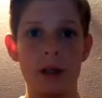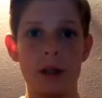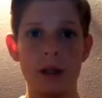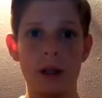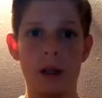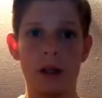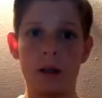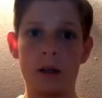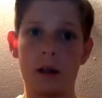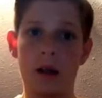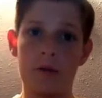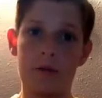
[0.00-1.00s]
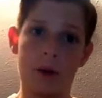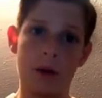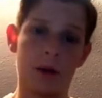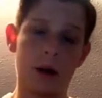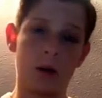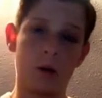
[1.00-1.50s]
Then I
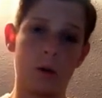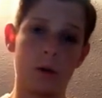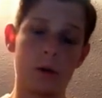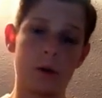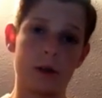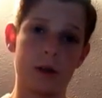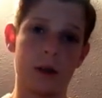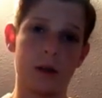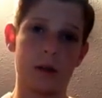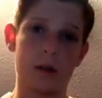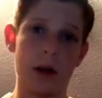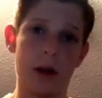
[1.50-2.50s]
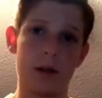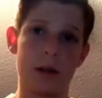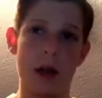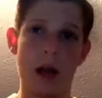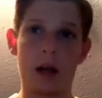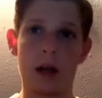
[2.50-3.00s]
found out
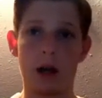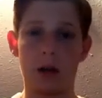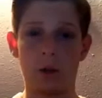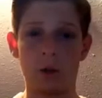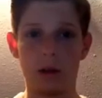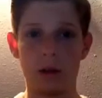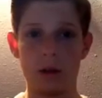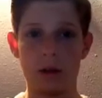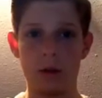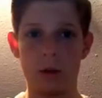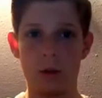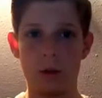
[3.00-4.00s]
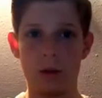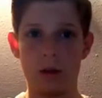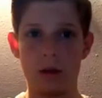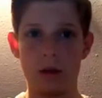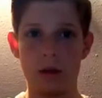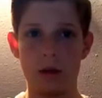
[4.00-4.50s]
then I looked into
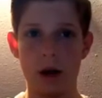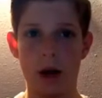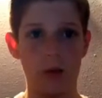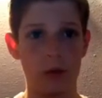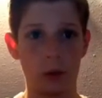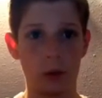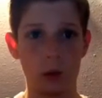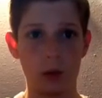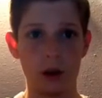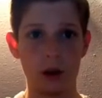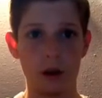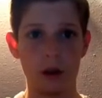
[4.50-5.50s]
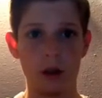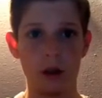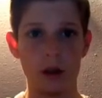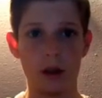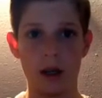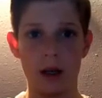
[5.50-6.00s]
evolution
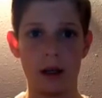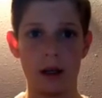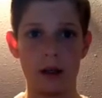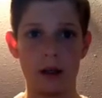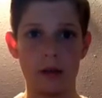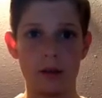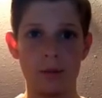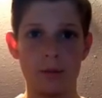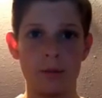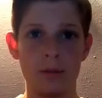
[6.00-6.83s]
and atheism.